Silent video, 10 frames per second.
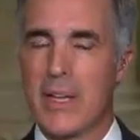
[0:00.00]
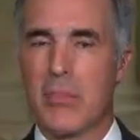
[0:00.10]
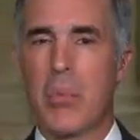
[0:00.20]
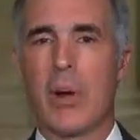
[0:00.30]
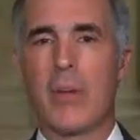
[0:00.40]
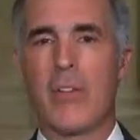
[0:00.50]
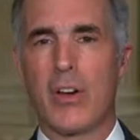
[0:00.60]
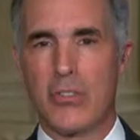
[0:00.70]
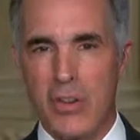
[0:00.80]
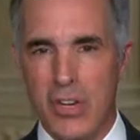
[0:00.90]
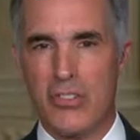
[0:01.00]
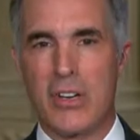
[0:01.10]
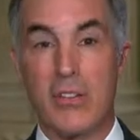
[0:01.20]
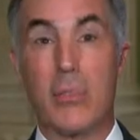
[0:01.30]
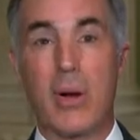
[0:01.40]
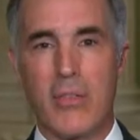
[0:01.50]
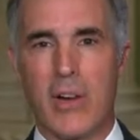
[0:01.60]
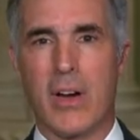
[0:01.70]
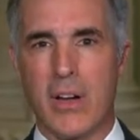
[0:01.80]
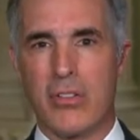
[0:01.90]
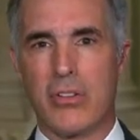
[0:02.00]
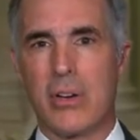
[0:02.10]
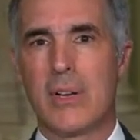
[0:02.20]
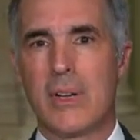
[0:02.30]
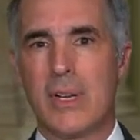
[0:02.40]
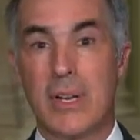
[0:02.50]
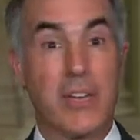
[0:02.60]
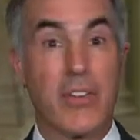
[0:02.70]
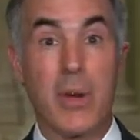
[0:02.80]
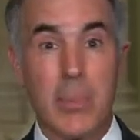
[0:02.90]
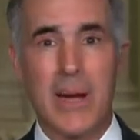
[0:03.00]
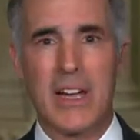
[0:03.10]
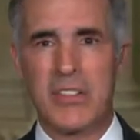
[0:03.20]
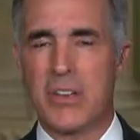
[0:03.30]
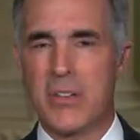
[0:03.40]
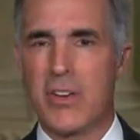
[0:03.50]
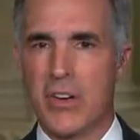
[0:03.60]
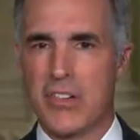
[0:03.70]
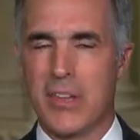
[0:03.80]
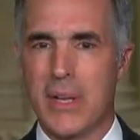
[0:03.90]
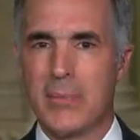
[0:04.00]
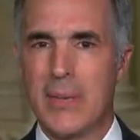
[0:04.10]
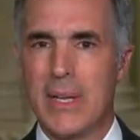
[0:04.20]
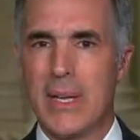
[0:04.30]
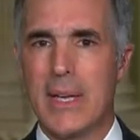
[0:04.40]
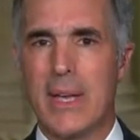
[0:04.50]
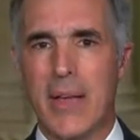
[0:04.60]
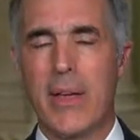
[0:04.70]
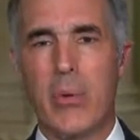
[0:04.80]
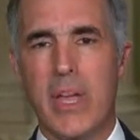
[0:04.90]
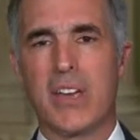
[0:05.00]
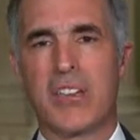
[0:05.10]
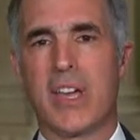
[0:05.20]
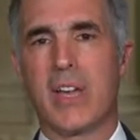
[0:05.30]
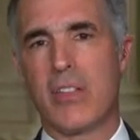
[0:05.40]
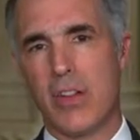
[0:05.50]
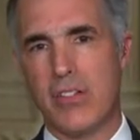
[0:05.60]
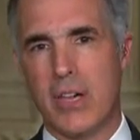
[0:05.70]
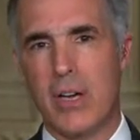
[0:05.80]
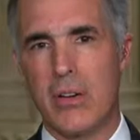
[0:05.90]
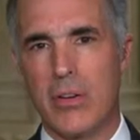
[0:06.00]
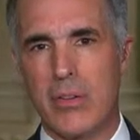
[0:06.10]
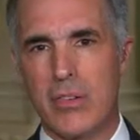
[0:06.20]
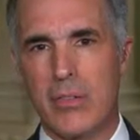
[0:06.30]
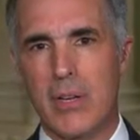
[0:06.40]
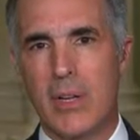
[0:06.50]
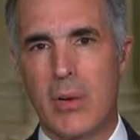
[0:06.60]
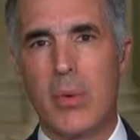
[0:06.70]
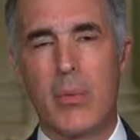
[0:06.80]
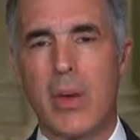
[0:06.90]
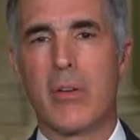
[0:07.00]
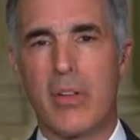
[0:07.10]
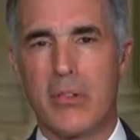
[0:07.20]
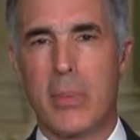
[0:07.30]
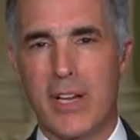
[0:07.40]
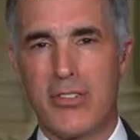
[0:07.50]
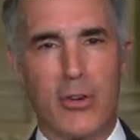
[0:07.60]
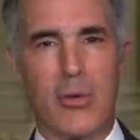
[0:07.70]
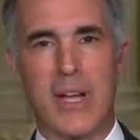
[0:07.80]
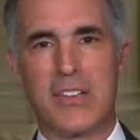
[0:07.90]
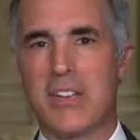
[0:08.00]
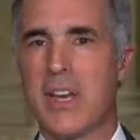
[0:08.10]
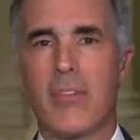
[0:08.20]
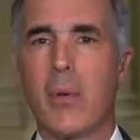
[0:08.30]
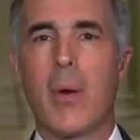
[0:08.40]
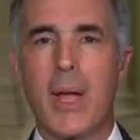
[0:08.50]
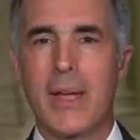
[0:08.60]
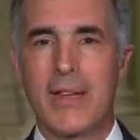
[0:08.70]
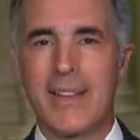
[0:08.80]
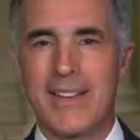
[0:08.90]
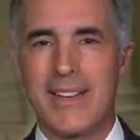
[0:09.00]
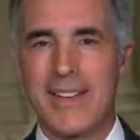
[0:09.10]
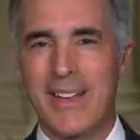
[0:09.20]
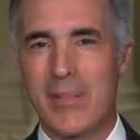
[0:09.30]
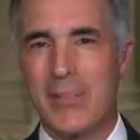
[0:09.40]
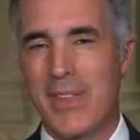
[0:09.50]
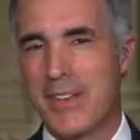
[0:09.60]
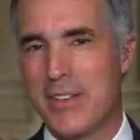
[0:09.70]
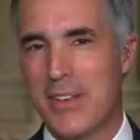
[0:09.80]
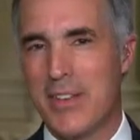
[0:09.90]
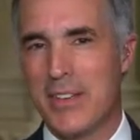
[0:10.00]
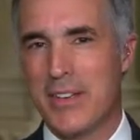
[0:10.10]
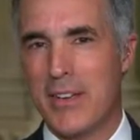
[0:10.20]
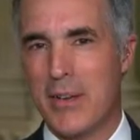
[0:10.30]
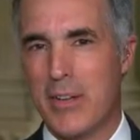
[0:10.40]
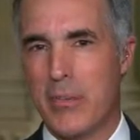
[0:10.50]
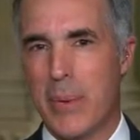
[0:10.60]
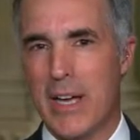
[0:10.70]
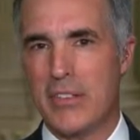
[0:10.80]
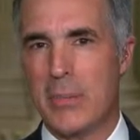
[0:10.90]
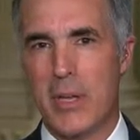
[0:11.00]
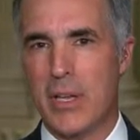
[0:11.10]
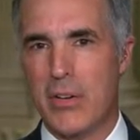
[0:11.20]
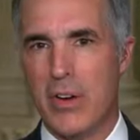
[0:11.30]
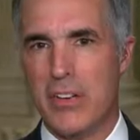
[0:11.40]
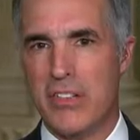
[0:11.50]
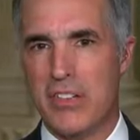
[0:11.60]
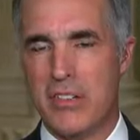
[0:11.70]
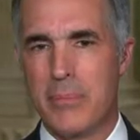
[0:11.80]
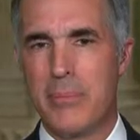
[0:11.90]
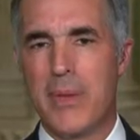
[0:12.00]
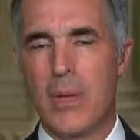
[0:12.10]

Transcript: It's part of our tradition, it's part of our culture, and it's very positive in our state. And I think we can say to those gun owners, we want to respect your rights in every way that is possible under our system.